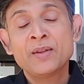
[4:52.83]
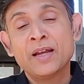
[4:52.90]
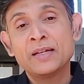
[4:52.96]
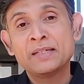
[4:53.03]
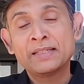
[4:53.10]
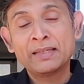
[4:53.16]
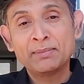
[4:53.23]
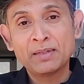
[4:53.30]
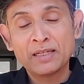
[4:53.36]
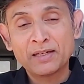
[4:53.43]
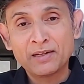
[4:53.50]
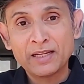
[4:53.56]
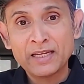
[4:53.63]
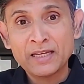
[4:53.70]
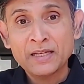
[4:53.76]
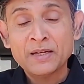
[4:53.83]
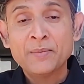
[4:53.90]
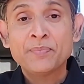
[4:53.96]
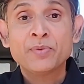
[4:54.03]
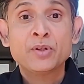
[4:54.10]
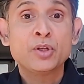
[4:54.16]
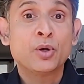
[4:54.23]
And similarly,
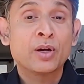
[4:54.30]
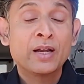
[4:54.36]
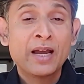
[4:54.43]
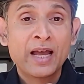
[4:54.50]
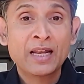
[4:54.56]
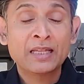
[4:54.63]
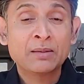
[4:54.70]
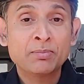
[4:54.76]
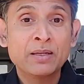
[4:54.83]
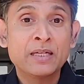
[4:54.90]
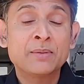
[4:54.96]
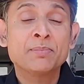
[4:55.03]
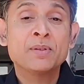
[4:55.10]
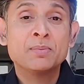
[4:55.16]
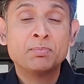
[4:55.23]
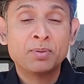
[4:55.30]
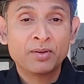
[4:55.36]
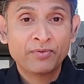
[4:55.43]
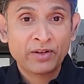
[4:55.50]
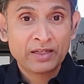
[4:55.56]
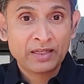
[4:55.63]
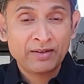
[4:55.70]
your health becomes
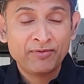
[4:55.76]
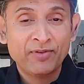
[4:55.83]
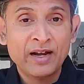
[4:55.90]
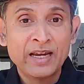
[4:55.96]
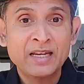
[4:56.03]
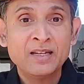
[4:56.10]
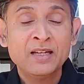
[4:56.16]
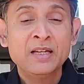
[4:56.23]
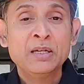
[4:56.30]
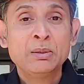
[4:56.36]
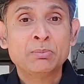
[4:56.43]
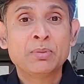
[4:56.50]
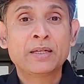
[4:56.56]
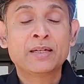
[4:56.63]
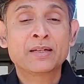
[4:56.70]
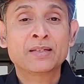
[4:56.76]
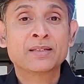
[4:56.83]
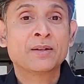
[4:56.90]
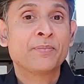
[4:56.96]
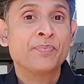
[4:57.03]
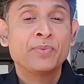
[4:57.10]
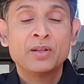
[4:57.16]
perfectly fine
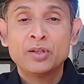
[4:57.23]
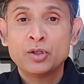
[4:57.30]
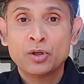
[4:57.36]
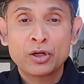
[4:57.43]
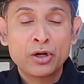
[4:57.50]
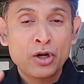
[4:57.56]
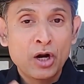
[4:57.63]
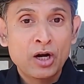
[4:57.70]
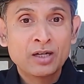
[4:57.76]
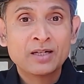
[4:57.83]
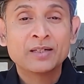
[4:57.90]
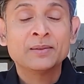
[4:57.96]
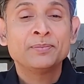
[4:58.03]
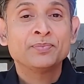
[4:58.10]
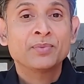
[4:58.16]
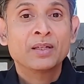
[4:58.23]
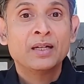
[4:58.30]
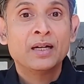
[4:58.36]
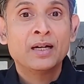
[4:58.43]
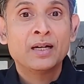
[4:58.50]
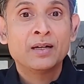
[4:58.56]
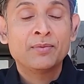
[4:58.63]
because you're not
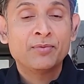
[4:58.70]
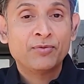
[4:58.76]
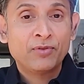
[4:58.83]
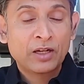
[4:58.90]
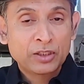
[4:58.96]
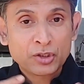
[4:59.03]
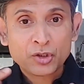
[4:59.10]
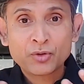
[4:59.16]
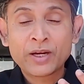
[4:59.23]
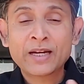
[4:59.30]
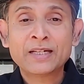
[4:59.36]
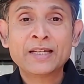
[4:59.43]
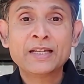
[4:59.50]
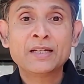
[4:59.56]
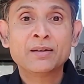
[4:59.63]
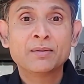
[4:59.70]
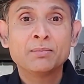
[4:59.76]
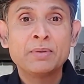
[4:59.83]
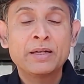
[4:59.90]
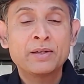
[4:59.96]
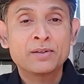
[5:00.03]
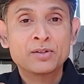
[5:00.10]
fluctuating
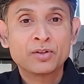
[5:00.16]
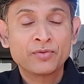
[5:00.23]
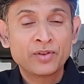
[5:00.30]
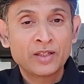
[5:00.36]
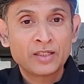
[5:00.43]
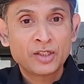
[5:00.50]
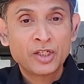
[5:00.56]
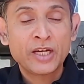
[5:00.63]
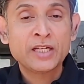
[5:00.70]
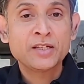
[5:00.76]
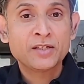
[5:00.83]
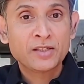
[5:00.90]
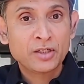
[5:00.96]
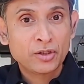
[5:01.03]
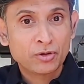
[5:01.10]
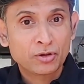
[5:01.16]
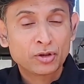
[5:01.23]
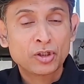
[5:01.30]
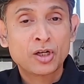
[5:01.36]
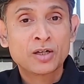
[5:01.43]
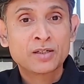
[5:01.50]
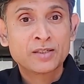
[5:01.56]
because of the changes in your
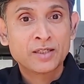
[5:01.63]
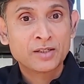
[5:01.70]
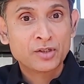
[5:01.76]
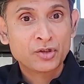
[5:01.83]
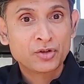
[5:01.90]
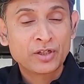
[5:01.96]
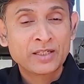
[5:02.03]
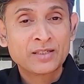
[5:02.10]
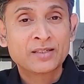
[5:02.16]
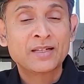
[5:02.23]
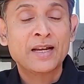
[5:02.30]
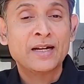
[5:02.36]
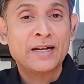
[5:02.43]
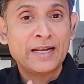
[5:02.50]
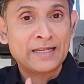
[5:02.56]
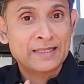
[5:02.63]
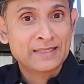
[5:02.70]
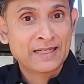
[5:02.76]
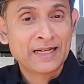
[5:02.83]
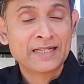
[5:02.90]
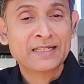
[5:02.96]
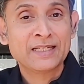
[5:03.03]
thoughts and stress and
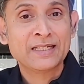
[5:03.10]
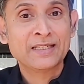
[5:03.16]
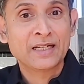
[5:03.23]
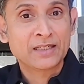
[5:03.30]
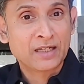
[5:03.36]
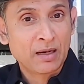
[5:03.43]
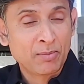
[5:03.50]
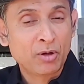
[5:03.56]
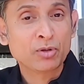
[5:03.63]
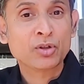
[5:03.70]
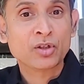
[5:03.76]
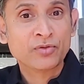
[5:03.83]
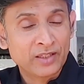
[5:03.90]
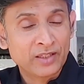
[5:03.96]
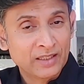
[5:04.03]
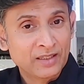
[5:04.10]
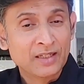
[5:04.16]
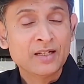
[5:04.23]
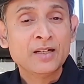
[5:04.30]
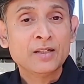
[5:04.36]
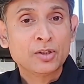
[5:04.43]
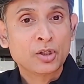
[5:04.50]
anxiety that come out that
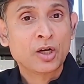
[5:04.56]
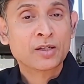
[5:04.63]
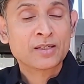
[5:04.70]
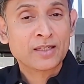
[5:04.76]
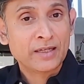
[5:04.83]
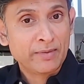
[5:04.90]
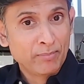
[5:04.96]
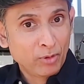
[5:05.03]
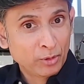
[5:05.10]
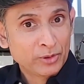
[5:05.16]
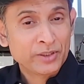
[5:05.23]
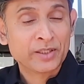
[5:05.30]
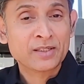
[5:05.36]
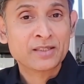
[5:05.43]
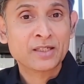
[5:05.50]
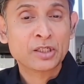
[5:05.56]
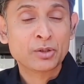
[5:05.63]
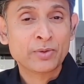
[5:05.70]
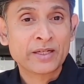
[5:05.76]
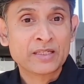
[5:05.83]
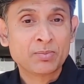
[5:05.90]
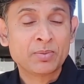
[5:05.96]
thoughts and emotions that
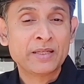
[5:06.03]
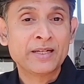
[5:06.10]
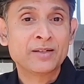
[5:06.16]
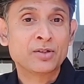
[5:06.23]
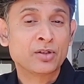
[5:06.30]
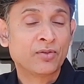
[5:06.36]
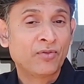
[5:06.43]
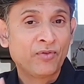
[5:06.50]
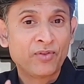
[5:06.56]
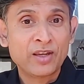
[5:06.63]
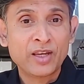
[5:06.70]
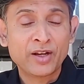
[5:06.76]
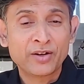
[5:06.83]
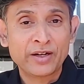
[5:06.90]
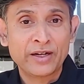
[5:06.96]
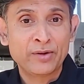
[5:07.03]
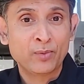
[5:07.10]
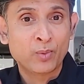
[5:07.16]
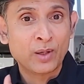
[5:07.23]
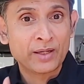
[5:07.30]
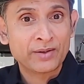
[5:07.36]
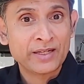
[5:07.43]
you experience of fear
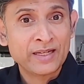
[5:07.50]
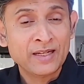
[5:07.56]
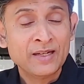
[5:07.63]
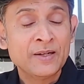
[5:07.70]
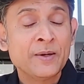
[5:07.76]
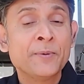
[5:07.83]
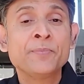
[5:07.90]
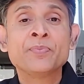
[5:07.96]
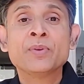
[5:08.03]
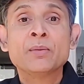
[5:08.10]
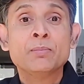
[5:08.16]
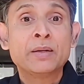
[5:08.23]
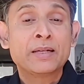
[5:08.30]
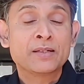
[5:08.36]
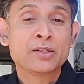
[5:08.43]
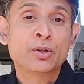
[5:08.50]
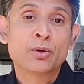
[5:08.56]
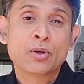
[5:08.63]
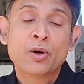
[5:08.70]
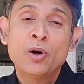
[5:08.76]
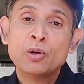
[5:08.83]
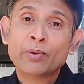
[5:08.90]
and worry, because
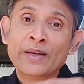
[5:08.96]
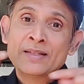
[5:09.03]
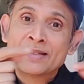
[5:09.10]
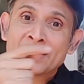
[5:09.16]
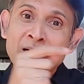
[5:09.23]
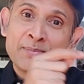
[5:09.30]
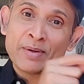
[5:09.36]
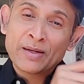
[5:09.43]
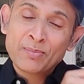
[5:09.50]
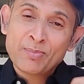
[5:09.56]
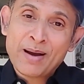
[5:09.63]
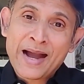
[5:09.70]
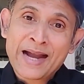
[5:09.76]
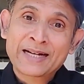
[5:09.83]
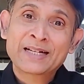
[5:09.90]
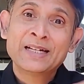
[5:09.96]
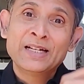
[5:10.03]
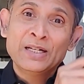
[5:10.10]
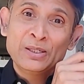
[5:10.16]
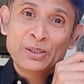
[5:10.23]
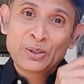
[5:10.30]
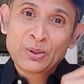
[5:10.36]
you're always coming back
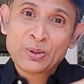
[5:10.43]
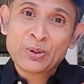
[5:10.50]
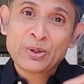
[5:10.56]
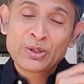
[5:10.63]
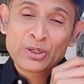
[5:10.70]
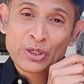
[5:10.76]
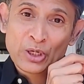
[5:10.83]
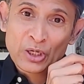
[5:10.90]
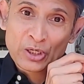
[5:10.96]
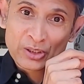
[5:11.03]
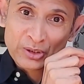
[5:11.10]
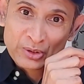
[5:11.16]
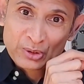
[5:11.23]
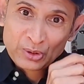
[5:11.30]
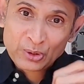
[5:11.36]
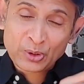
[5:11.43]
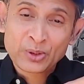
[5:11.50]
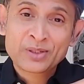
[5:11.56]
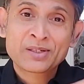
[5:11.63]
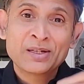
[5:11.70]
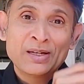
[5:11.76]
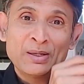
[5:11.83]
to your
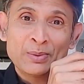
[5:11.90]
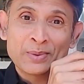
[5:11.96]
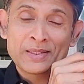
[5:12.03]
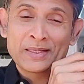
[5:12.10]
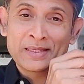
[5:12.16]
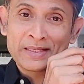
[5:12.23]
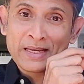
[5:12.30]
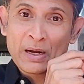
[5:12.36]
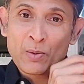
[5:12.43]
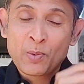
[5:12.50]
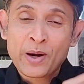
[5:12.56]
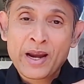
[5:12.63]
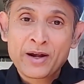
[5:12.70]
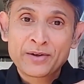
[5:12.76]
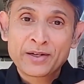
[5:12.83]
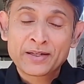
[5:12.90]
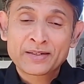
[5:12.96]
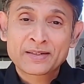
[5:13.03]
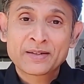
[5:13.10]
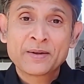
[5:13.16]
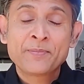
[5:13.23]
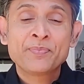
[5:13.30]
source, which is awareness.